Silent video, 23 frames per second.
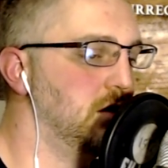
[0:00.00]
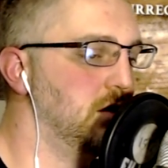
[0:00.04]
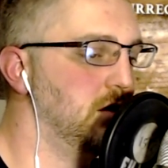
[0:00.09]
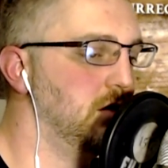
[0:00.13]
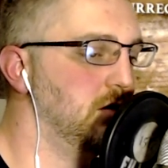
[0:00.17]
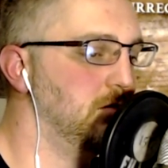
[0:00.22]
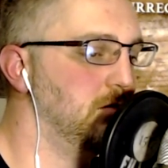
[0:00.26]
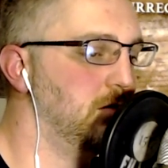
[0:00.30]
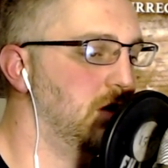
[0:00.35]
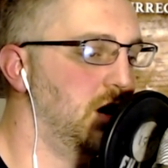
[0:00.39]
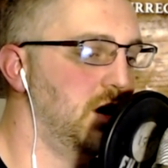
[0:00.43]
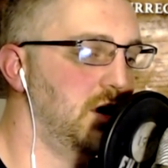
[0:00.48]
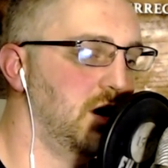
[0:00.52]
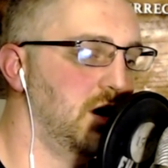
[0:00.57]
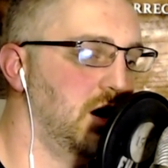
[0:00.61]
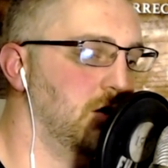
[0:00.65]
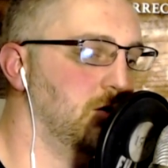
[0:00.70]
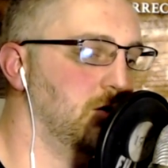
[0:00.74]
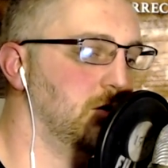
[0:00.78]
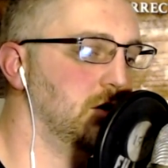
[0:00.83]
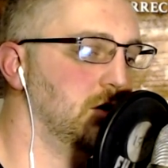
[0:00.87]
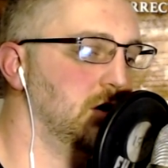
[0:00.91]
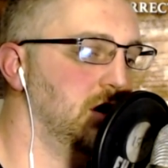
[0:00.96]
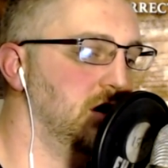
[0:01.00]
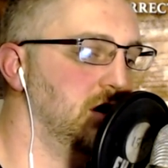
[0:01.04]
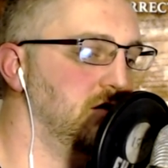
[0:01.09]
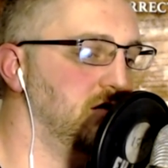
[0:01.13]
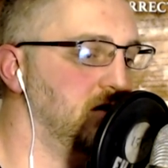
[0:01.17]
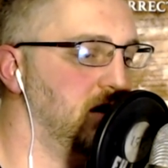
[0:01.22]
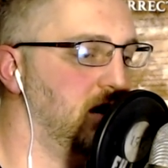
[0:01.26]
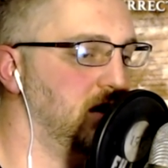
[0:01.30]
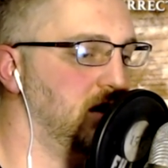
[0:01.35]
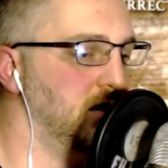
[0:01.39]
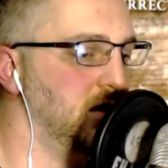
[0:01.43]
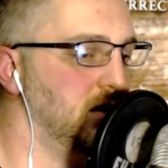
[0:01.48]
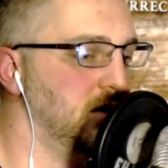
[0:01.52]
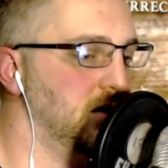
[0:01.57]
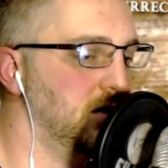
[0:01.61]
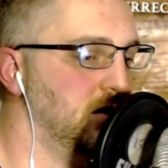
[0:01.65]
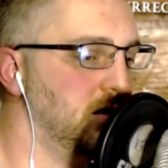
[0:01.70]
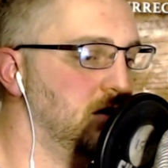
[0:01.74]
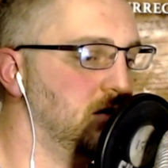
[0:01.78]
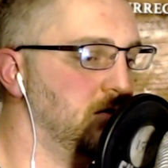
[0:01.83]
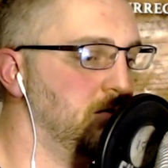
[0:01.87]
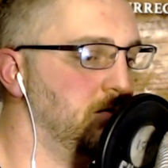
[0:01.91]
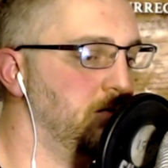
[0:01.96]
My hour has not yet
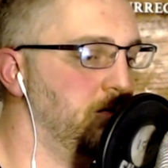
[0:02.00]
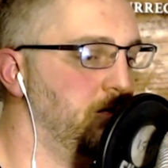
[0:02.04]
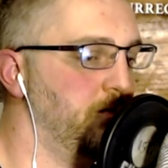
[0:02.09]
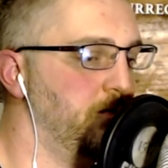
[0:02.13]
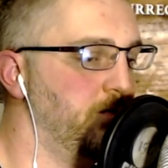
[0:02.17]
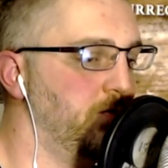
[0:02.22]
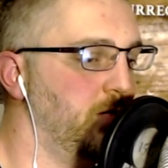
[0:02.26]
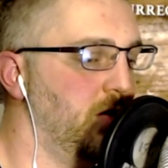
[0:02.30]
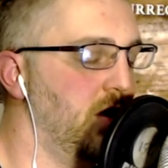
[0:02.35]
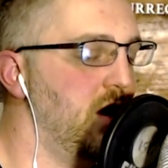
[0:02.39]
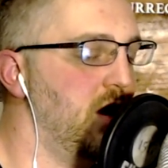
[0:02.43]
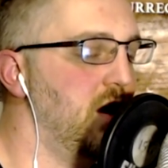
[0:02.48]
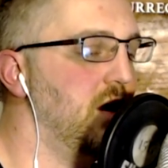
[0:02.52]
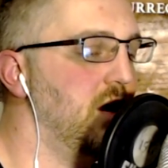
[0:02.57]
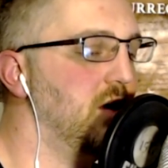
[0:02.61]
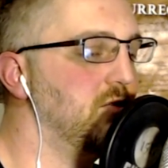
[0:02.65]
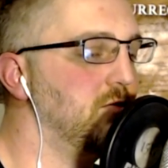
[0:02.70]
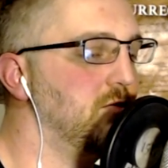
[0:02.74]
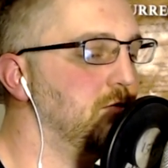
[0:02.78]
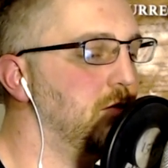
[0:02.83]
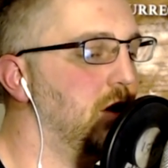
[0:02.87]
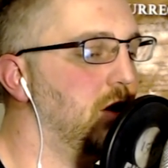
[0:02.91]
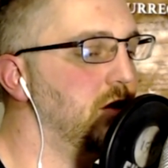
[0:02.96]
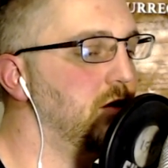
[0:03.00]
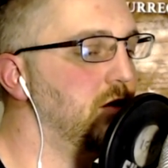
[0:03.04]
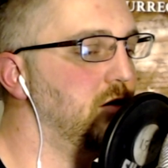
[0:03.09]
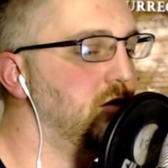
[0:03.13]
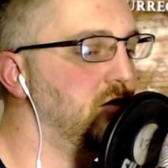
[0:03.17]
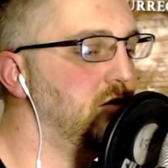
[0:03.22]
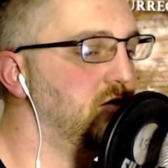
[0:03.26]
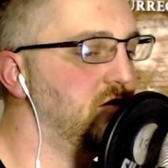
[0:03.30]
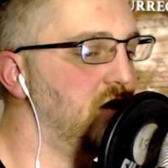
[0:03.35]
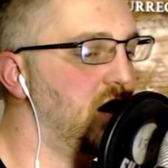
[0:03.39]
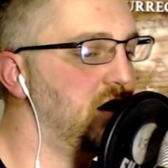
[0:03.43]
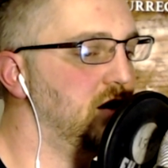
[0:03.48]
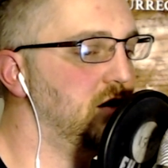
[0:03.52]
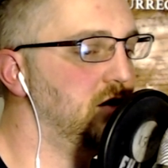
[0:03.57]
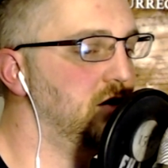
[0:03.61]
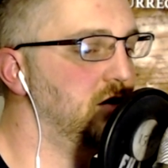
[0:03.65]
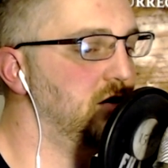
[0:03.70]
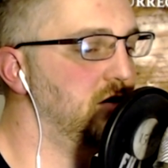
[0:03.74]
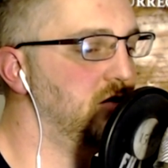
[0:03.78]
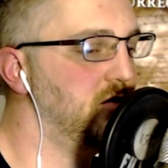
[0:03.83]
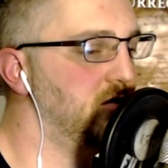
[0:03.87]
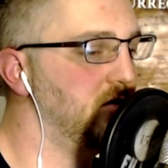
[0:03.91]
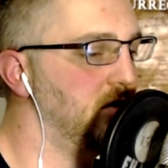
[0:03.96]
come. His mother said to
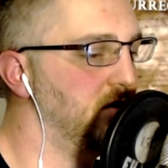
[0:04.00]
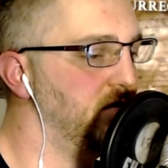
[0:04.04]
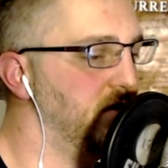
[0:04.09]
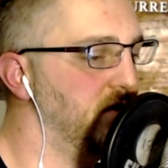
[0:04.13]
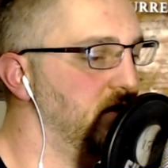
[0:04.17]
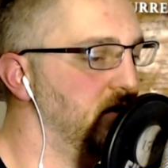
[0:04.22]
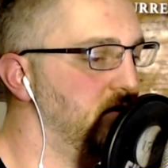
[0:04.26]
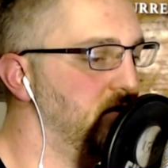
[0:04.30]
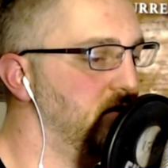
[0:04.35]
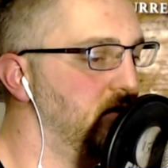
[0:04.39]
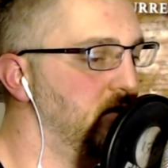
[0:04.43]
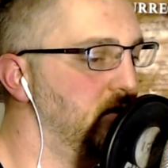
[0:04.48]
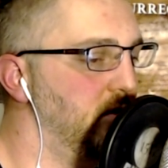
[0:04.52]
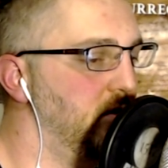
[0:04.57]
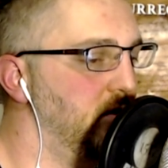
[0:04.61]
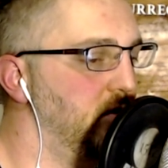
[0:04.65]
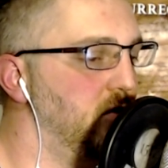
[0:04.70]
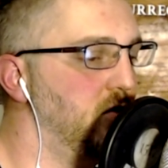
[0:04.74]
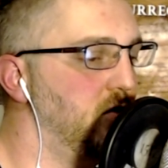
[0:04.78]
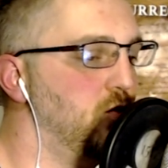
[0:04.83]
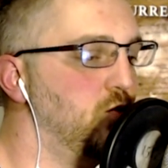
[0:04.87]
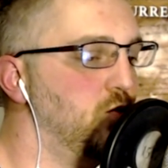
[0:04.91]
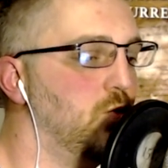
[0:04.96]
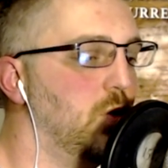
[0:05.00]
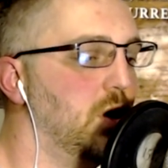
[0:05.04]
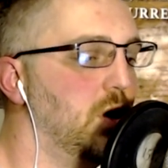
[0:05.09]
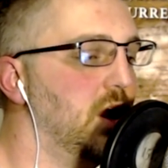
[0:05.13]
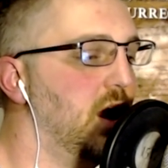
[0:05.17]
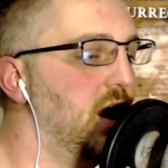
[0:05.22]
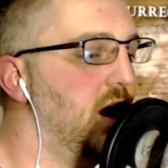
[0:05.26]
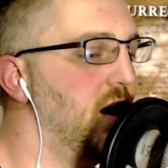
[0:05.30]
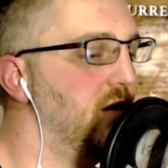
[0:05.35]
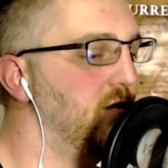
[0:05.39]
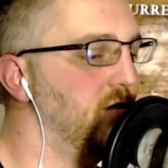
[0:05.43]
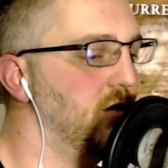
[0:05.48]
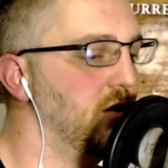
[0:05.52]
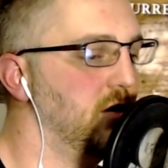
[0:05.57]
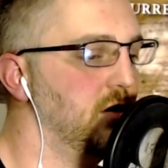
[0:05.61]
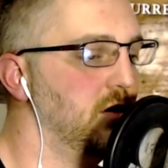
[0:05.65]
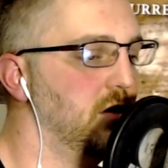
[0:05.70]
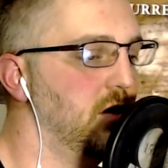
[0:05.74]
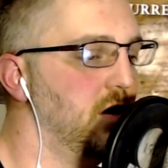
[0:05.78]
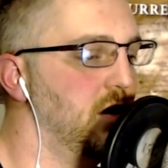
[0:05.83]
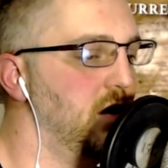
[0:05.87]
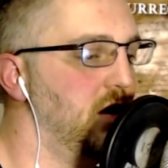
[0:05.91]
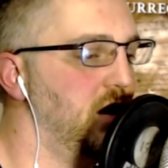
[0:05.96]
the servants, Do whatever
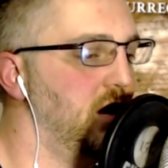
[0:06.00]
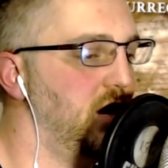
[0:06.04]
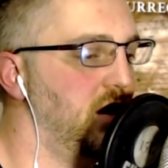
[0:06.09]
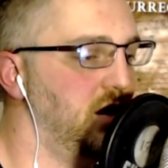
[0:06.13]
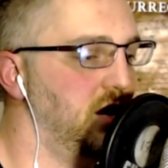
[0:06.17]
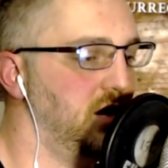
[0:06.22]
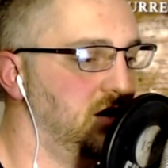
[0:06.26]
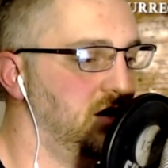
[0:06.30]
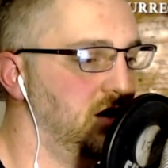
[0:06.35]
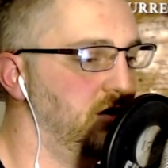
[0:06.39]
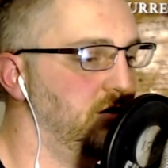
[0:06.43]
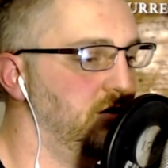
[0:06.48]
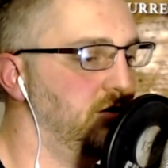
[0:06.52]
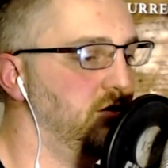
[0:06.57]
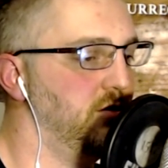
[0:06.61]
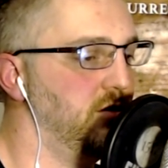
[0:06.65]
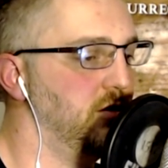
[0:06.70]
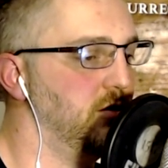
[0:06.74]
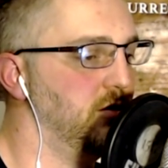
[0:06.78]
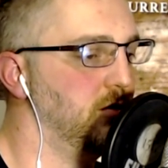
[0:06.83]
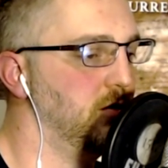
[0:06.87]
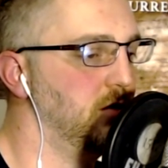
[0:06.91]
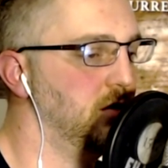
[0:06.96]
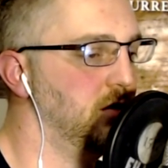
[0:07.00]
he tells you.